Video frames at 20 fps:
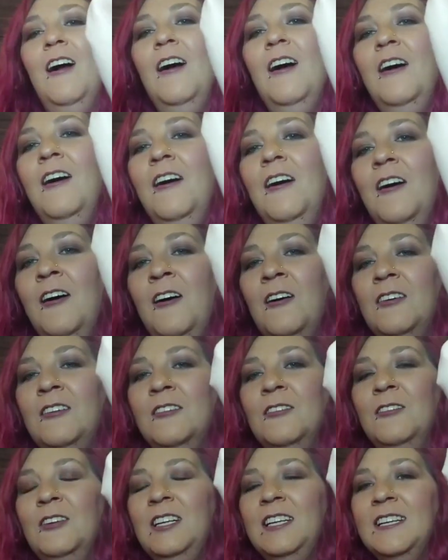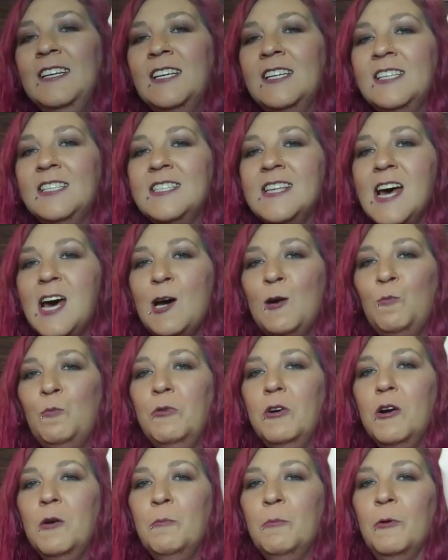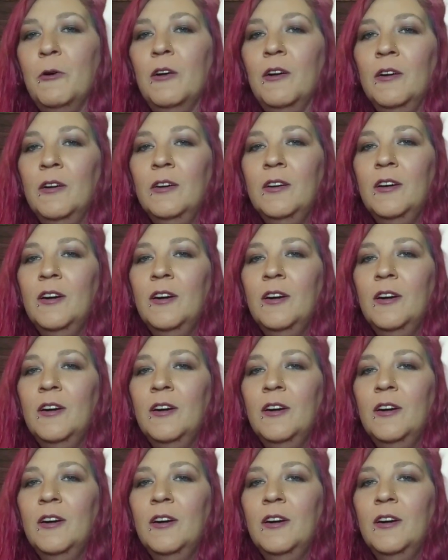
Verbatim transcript: Oh, look at that purple.